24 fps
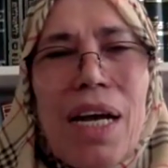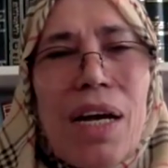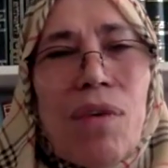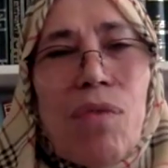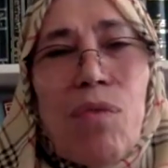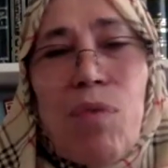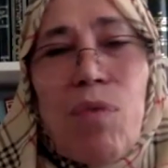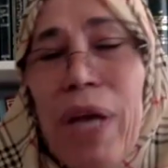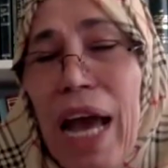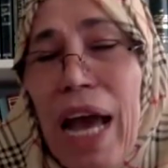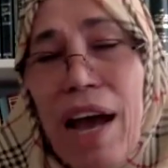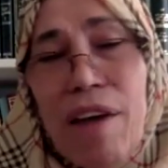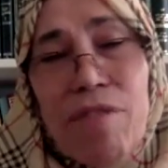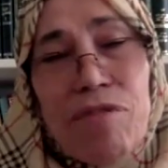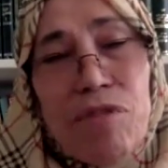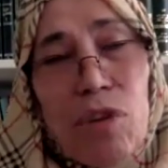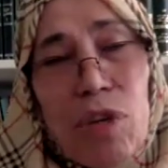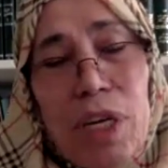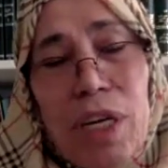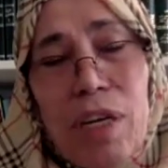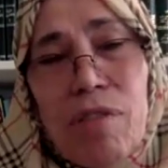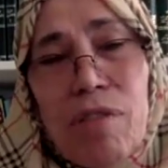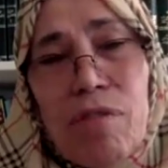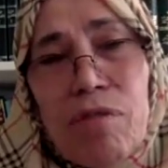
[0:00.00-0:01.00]
We have to
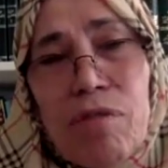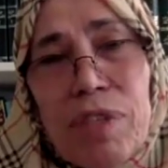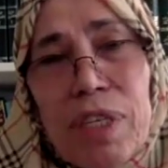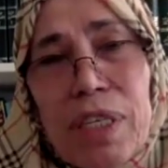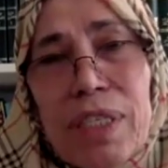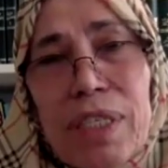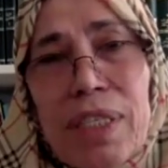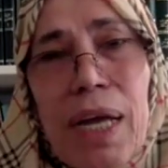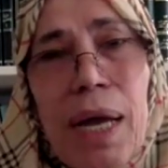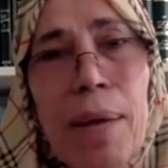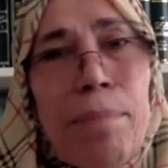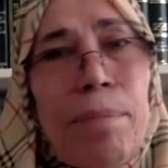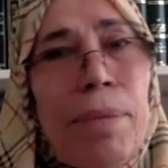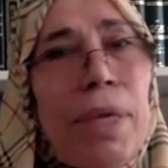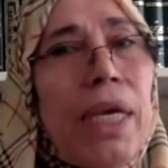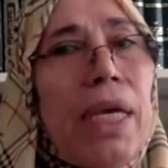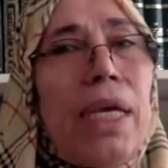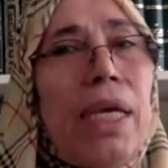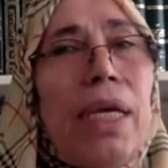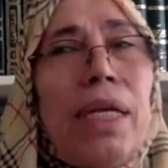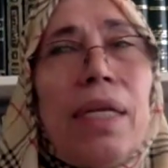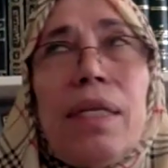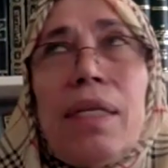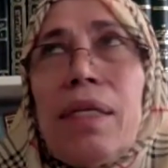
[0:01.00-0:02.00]
live does not
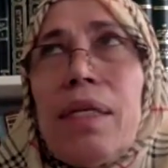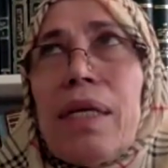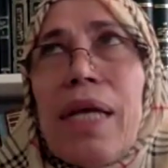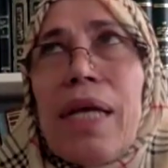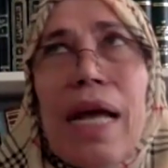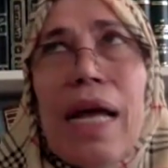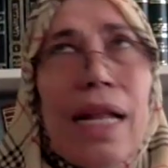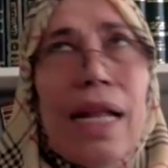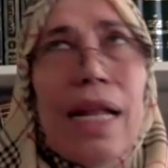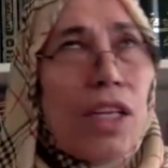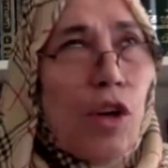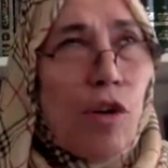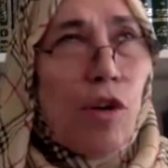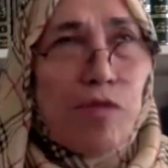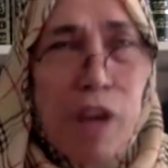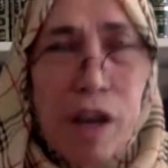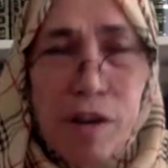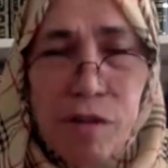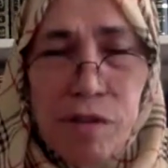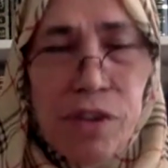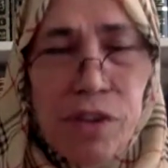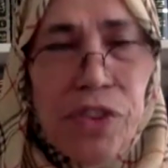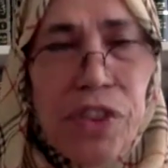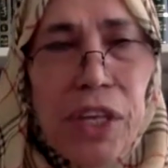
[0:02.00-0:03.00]
mean get rid of
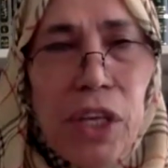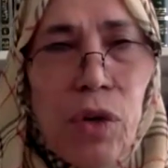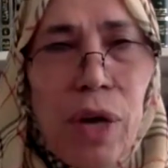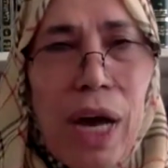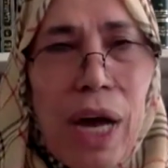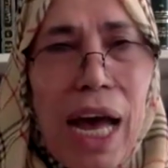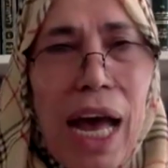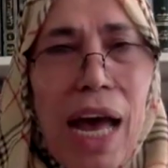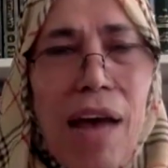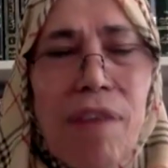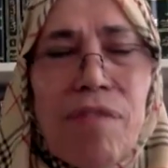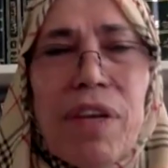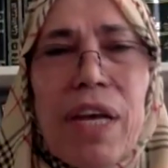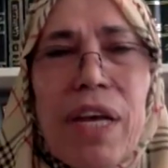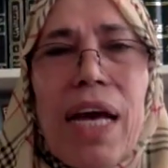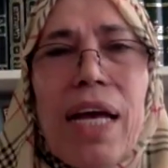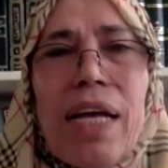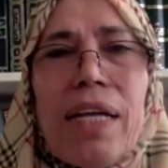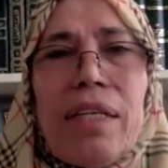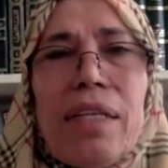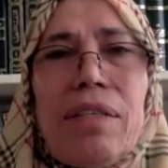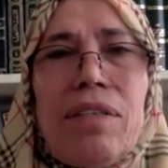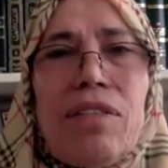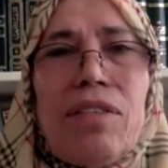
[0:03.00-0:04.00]
everything you have
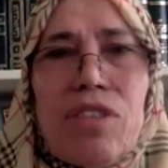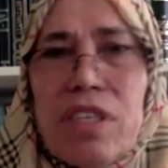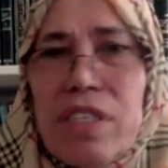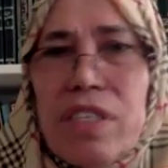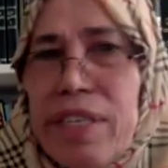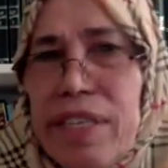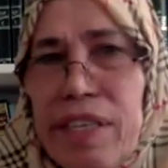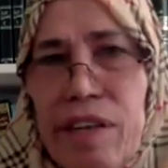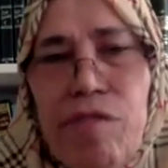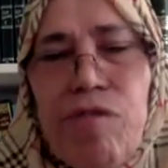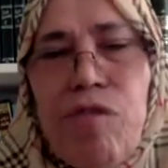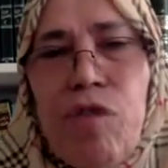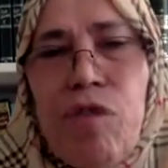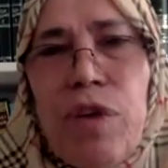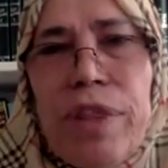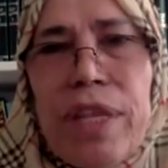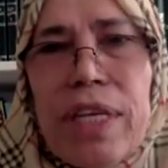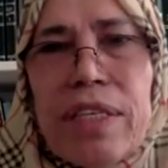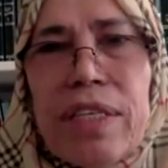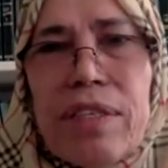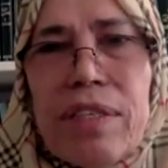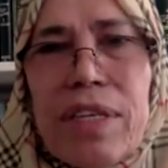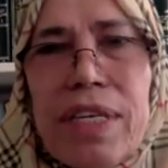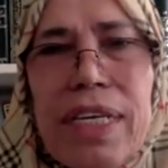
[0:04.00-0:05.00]
and just live on
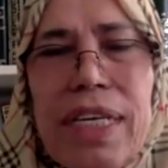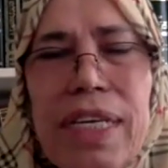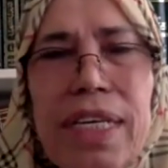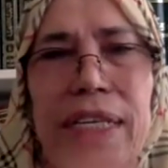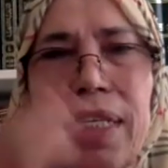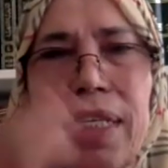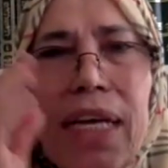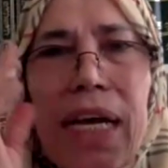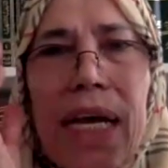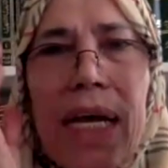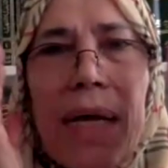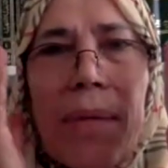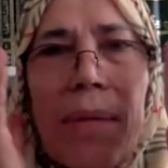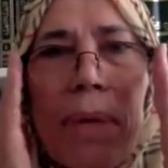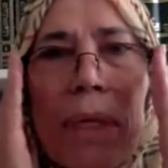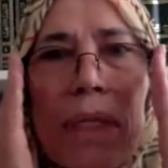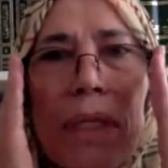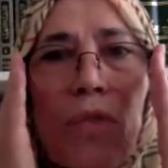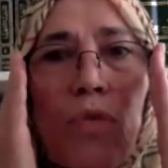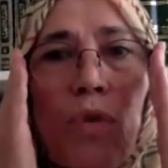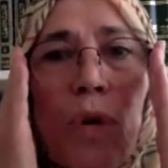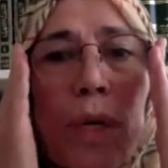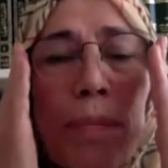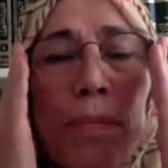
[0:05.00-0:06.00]
the street,
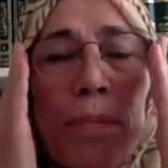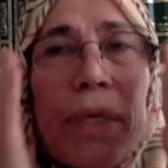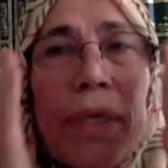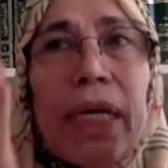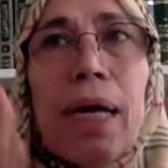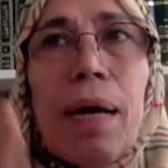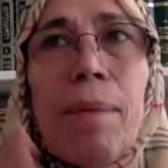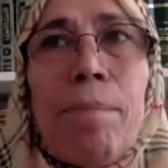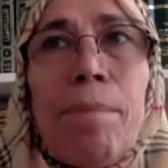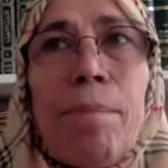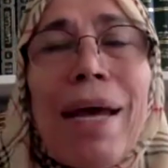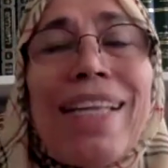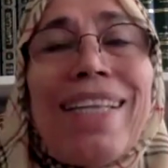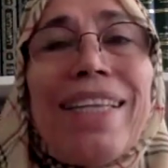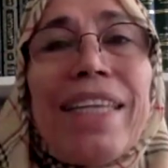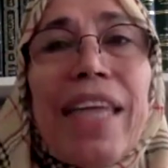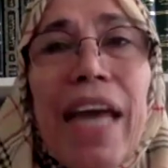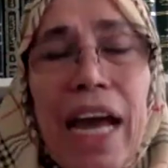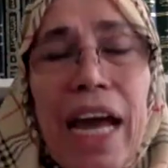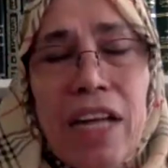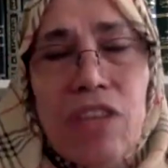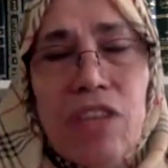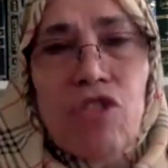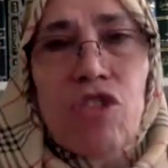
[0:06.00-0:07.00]
but don't become
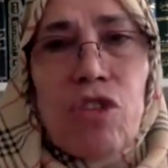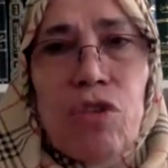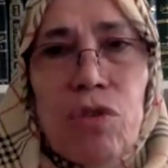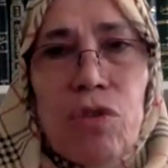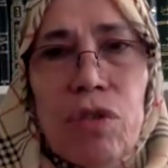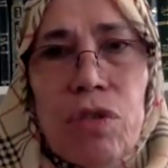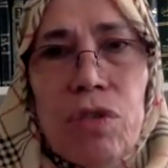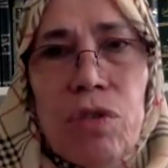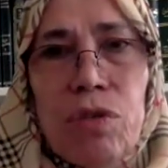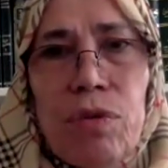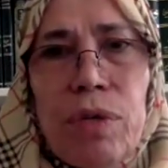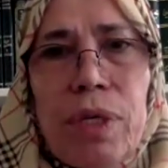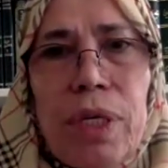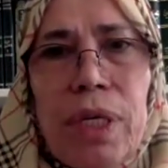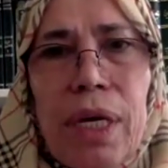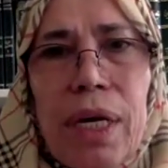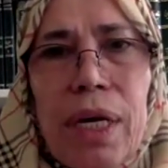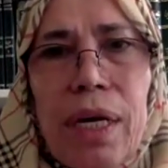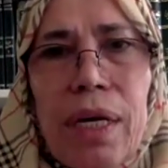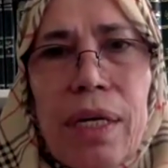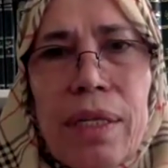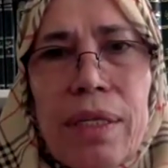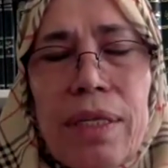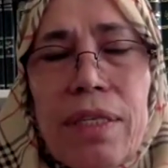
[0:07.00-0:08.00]
attached to this
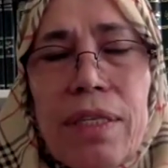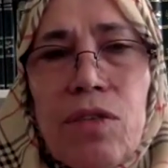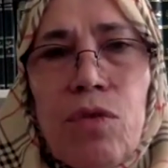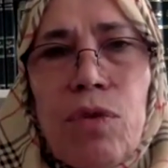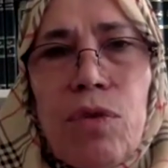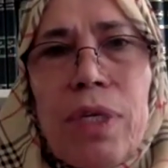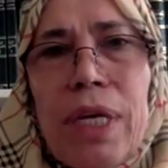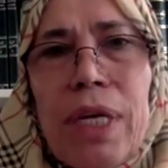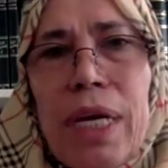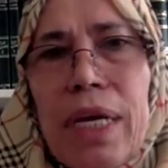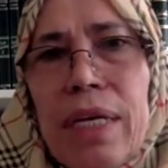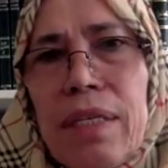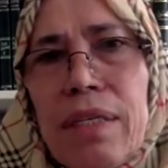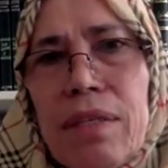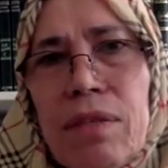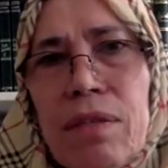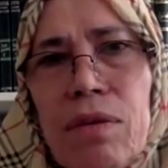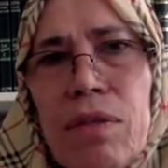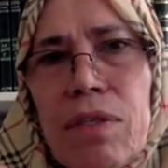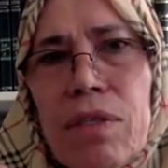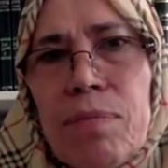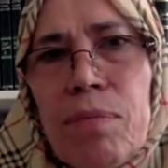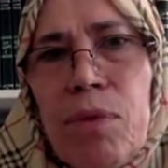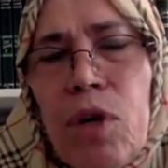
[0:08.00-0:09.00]
dunya. This dunya is
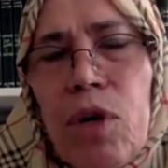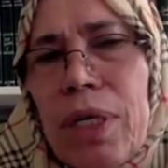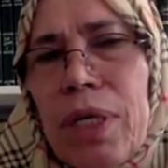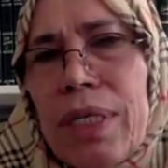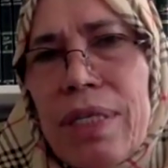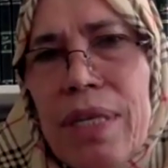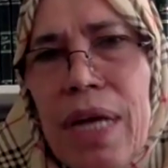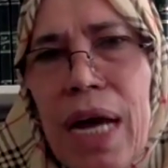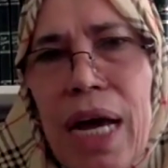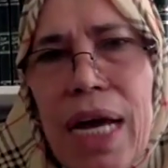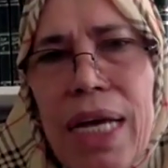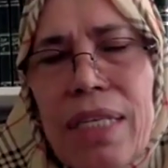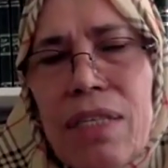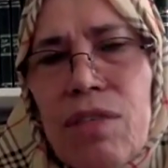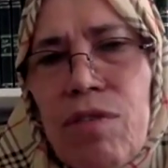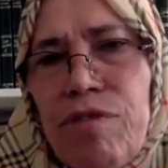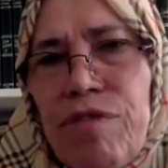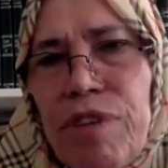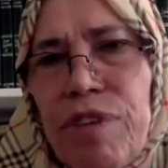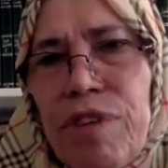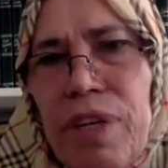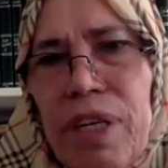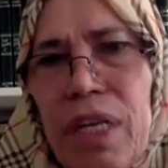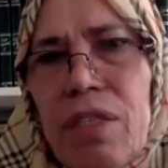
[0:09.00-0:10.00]
so small in the eyes of
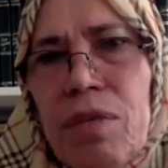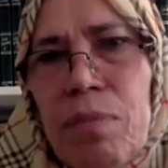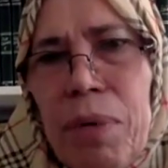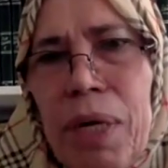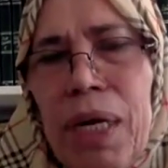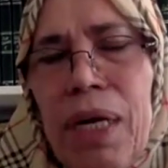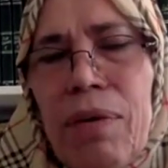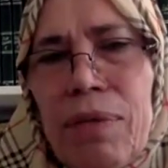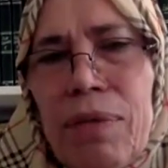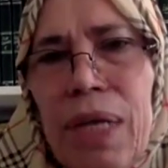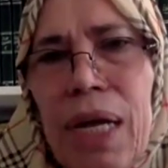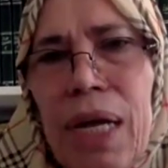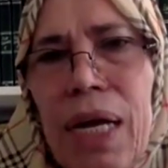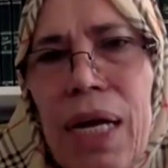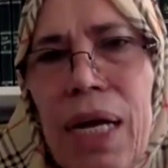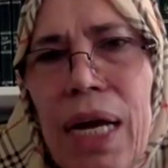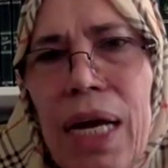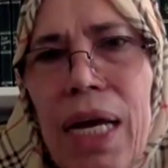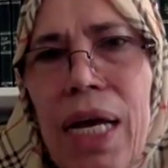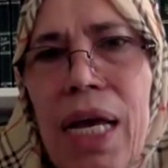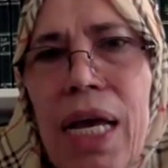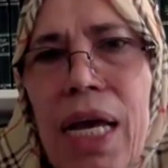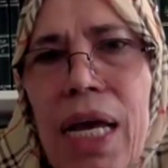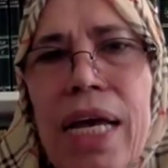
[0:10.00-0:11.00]
Allah subhanahu wa
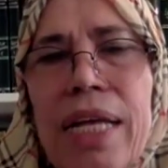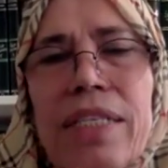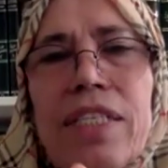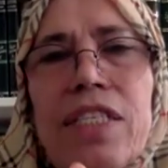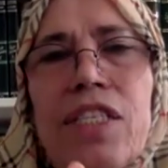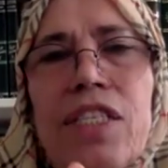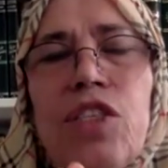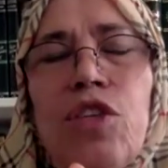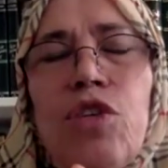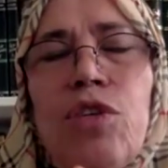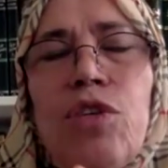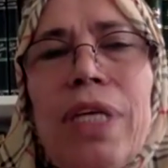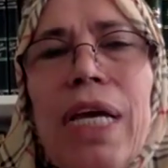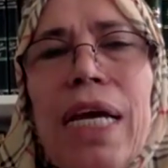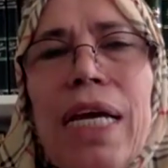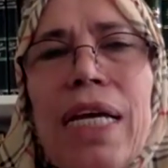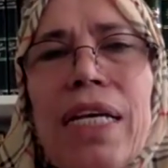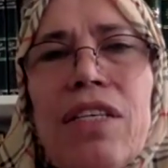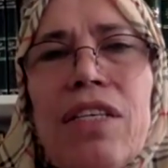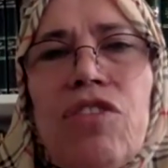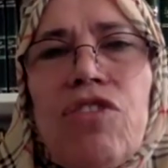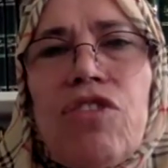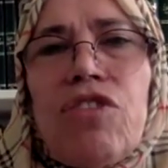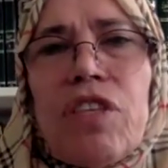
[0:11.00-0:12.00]
ta'ala. This dunya
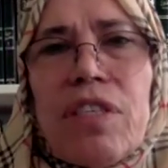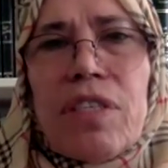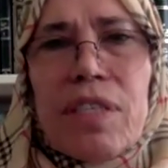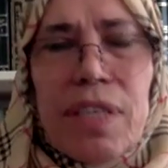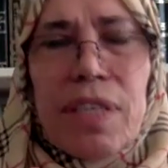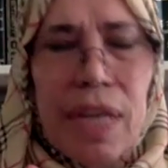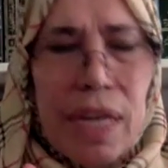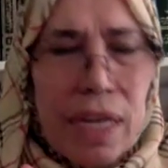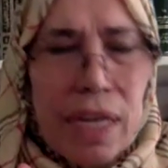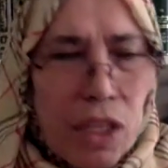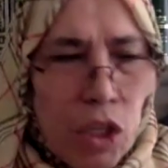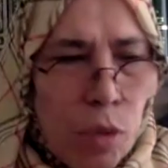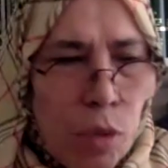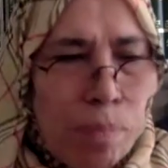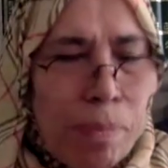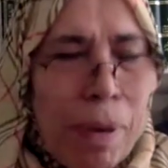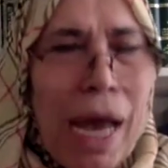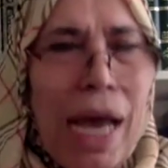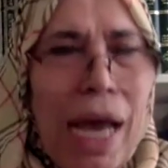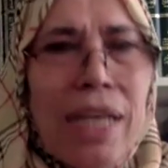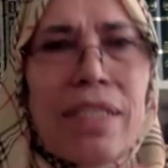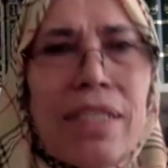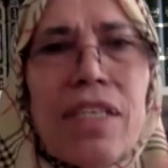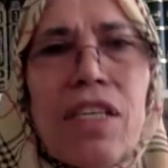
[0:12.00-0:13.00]
is just you
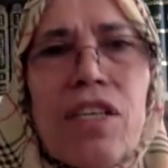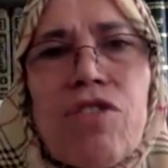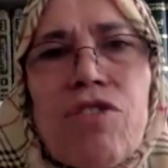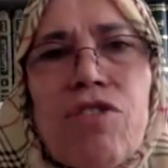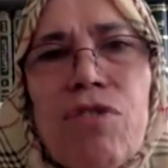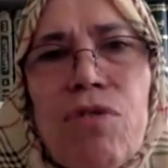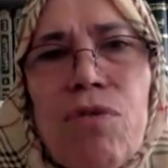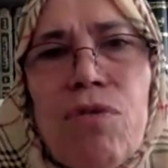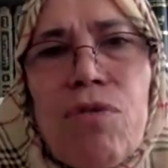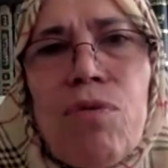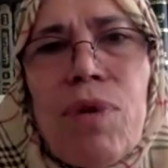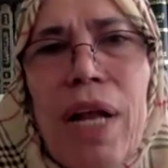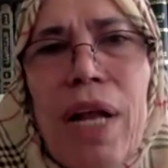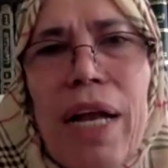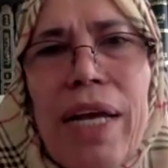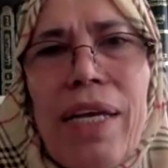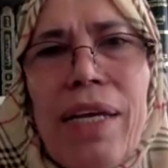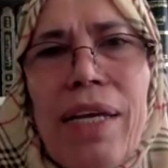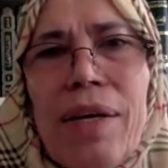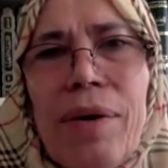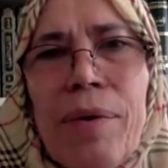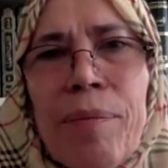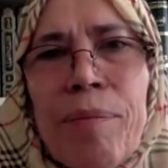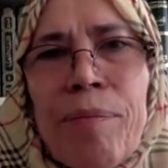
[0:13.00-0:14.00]
passing through,
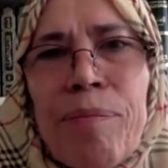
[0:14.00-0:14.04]
right?